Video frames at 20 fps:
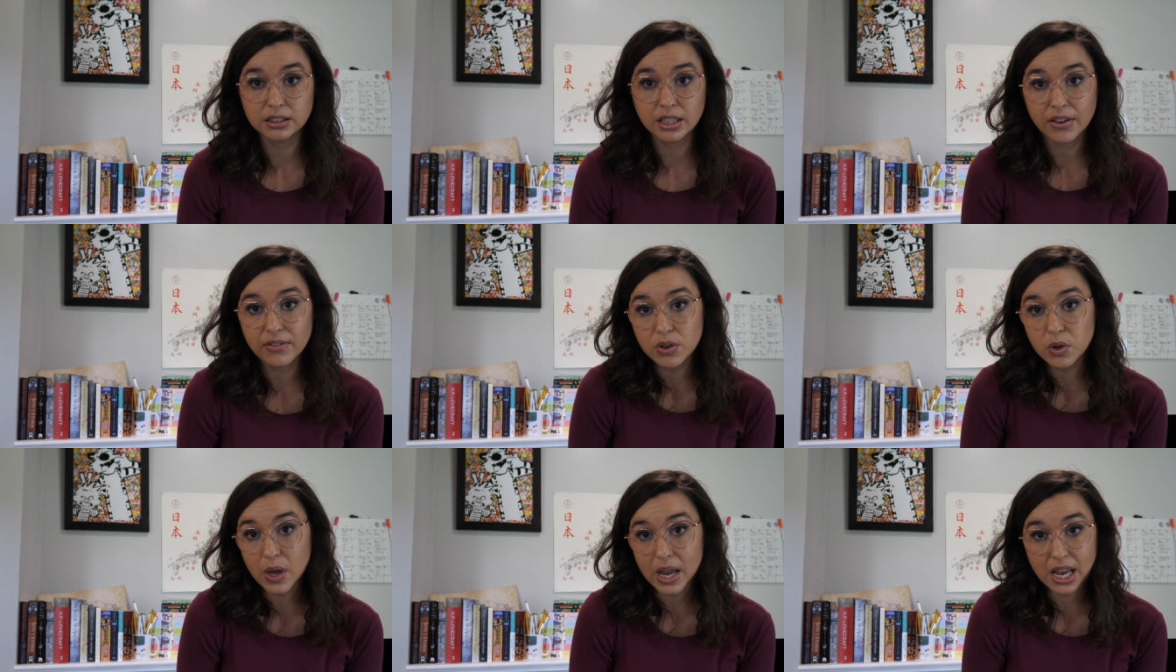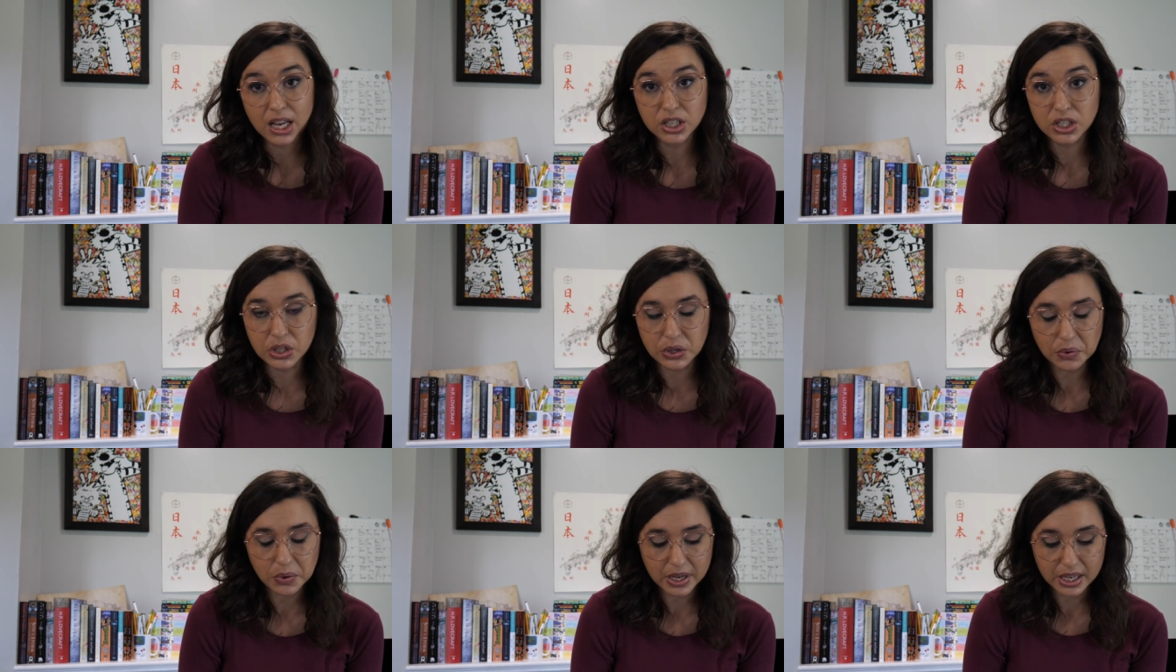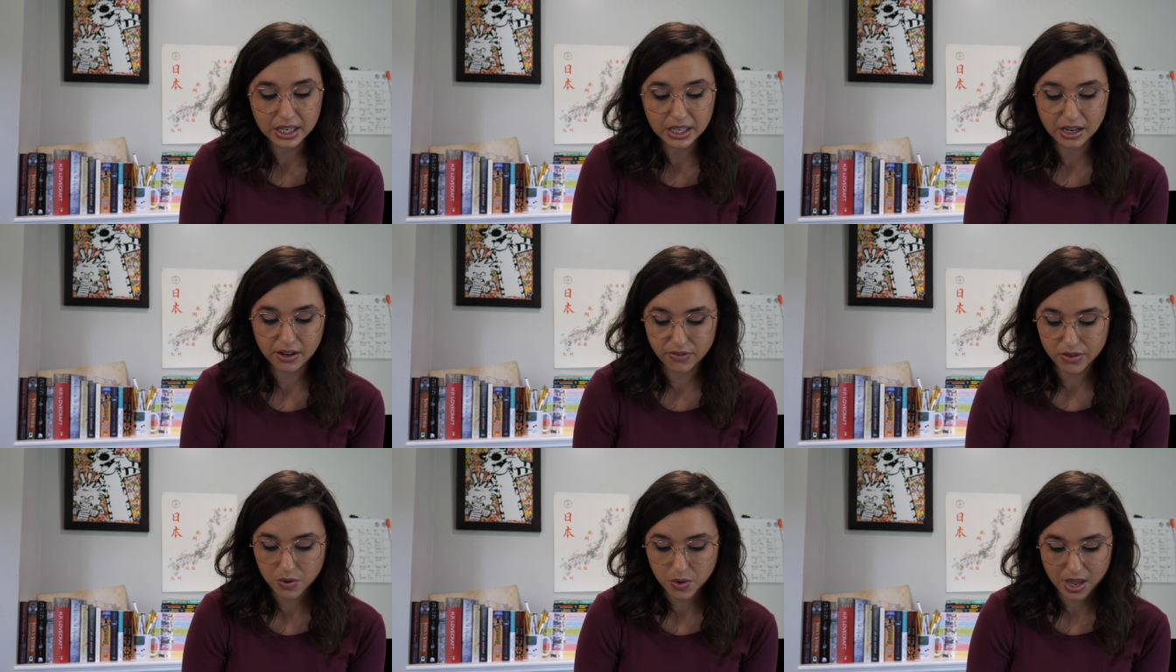if you can't do
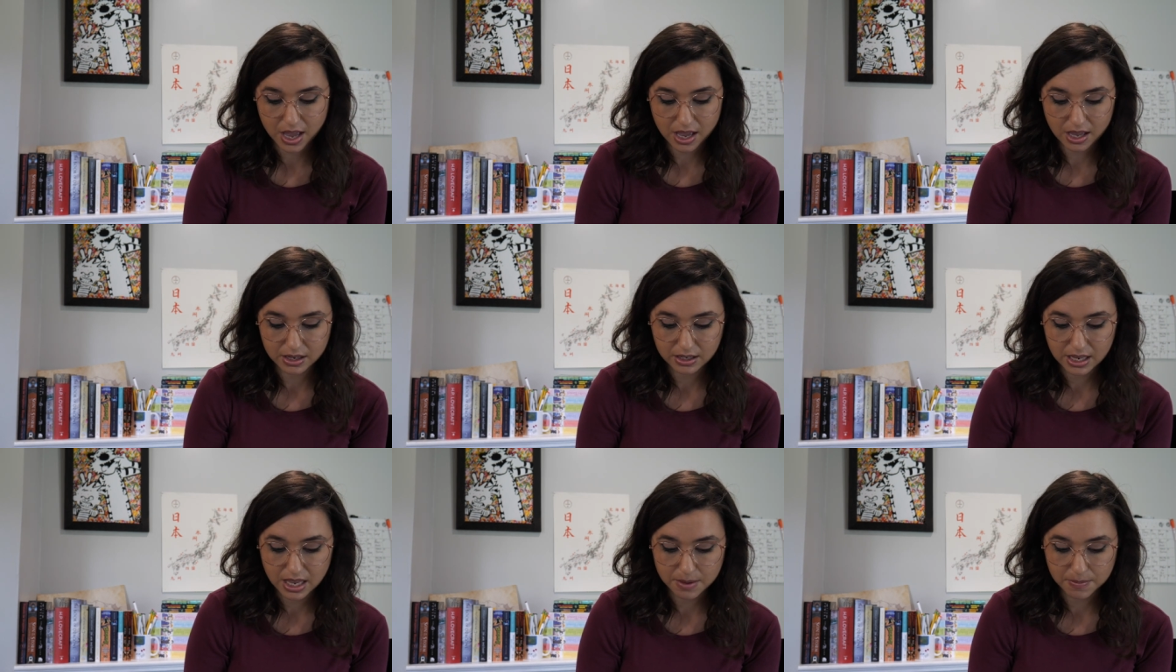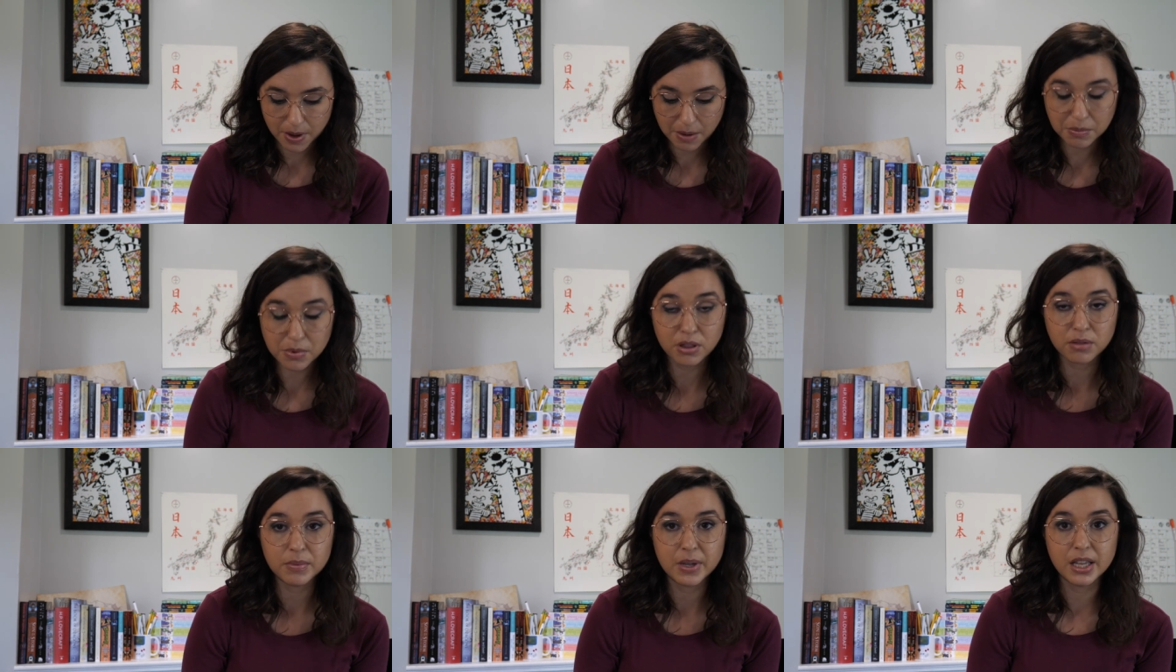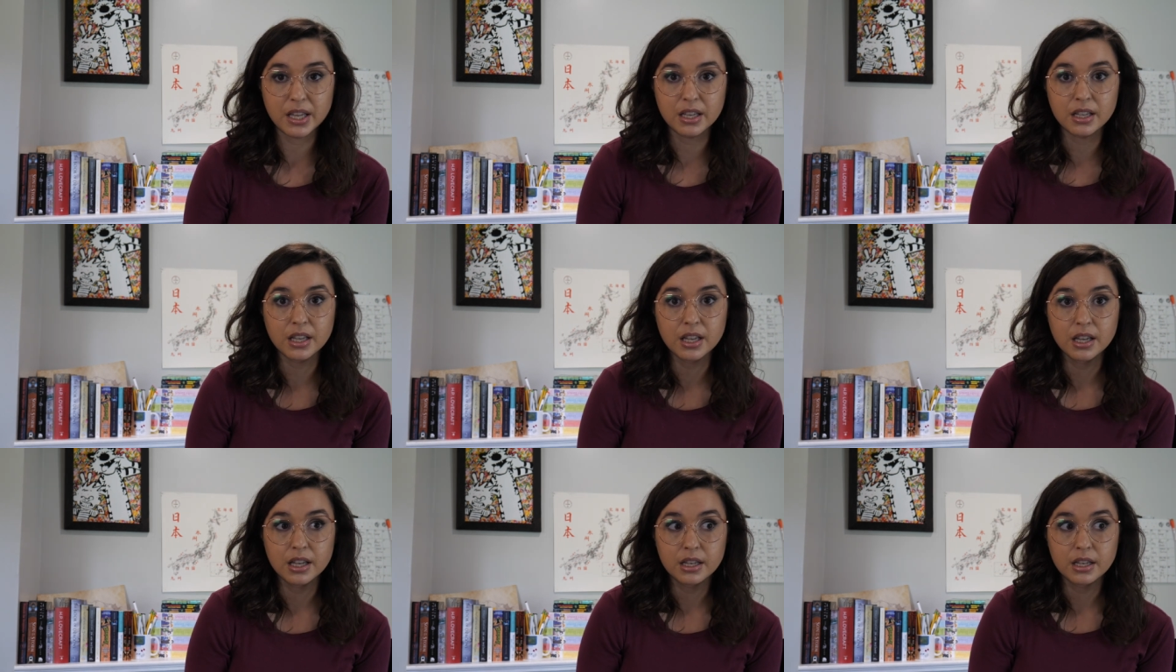it, if you can't keep up with me,